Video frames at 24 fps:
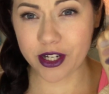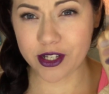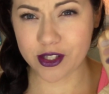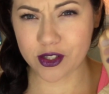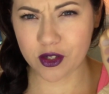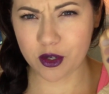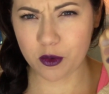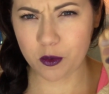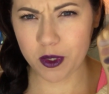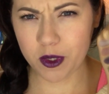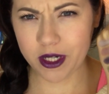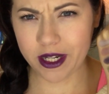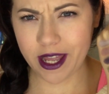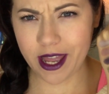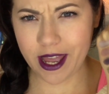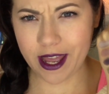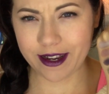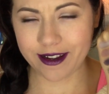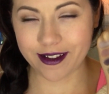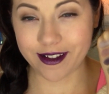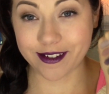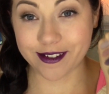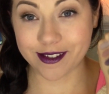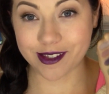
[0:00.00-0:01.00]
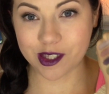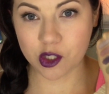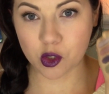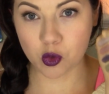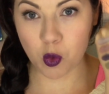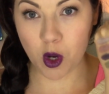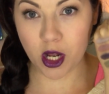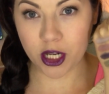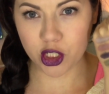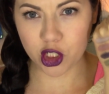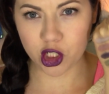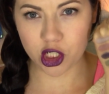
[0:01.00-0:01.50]
Alright, so I went ahead and
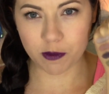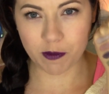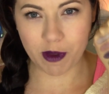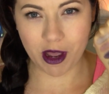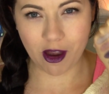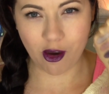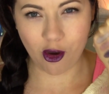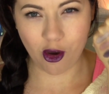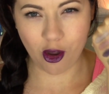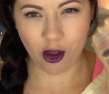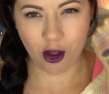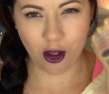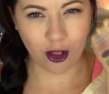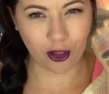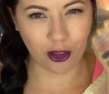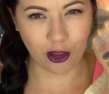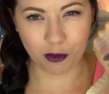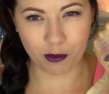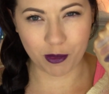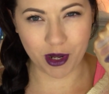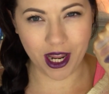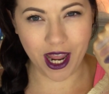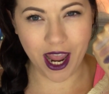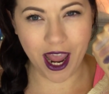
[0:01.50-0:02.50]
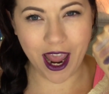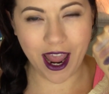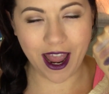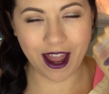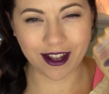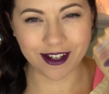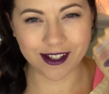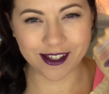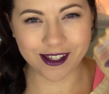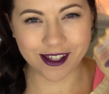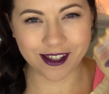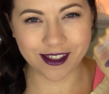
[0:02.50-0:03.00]
swatched them out all on my
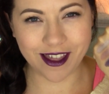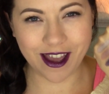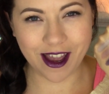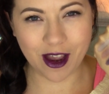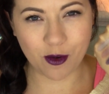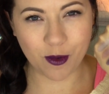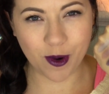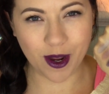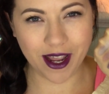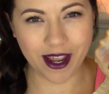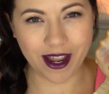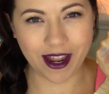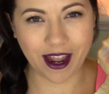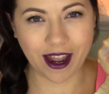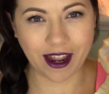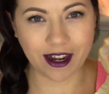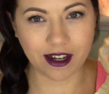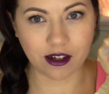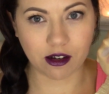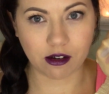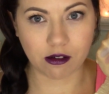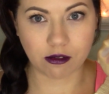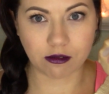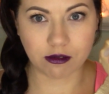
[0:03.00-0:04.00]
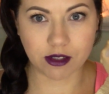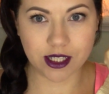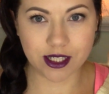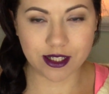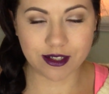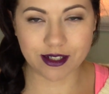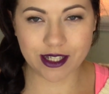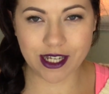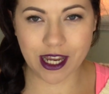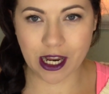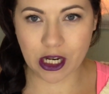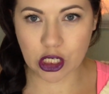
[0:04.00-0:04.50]
hand so that way I don't
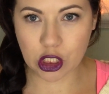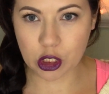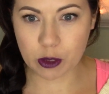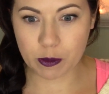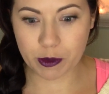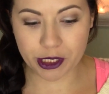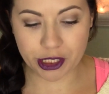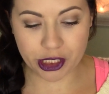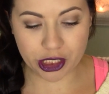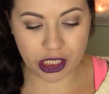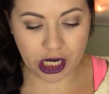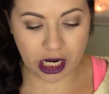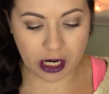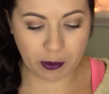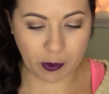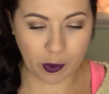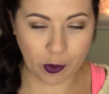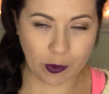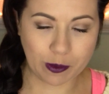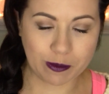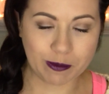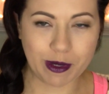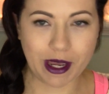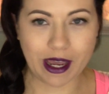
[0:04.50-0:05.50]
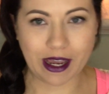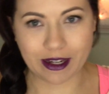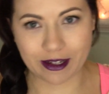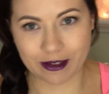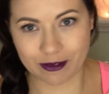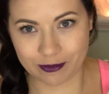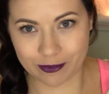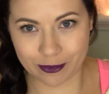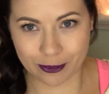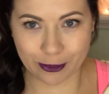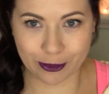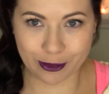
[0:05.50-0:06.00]
take too much time going back
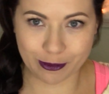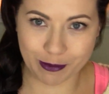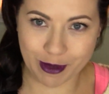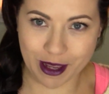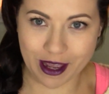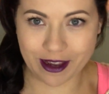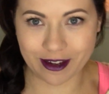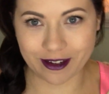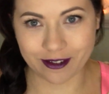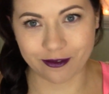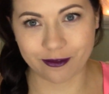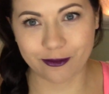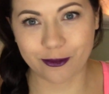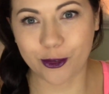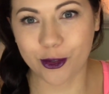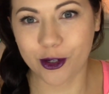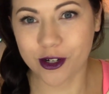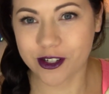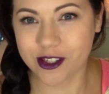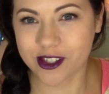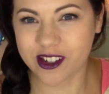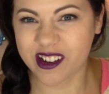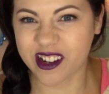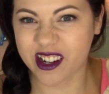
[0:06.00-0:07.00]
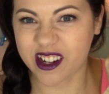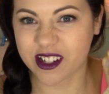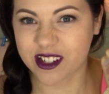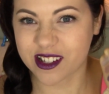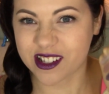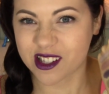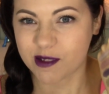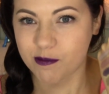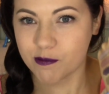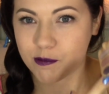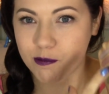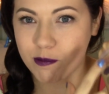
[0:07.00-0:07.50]
and forth, back and forth, so I could
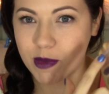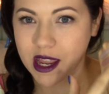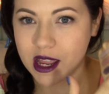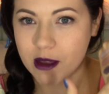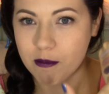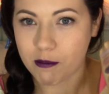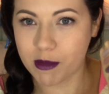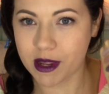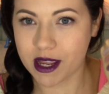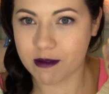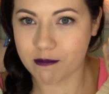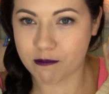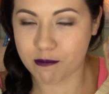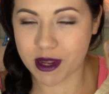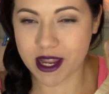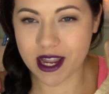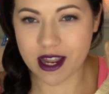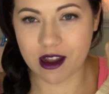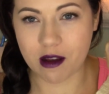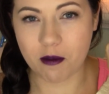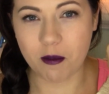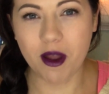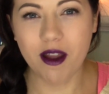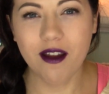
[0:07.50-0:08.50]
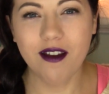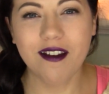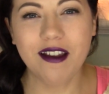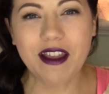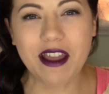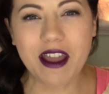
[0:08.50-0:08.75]
just bam, bam, bam.